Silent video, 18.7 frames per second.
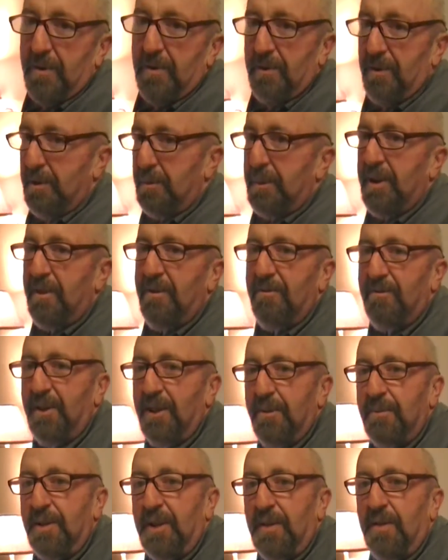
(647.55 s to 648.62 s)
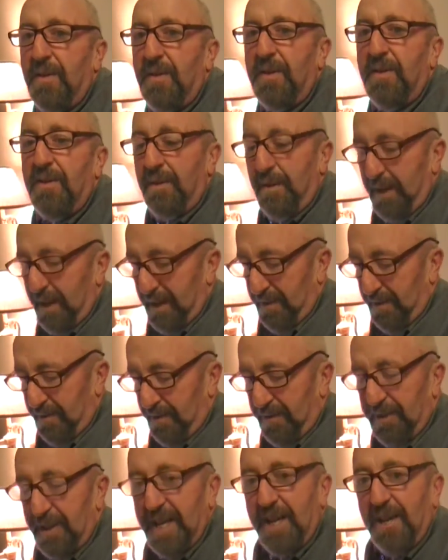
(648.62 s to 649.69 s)
they're being filmed in
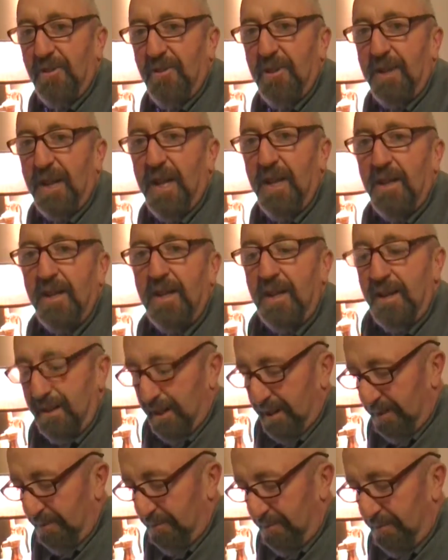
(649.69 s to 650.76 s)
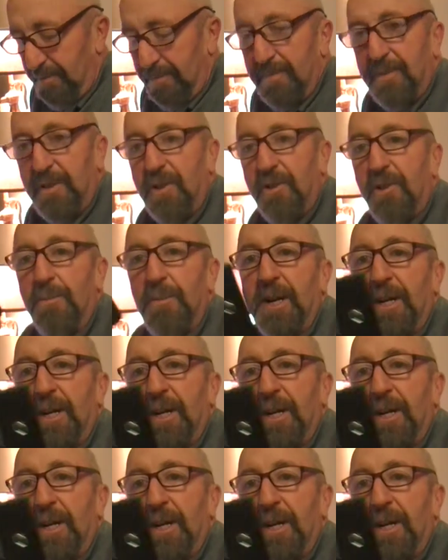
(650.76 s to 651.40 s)
Denny's. Okay, look, this is my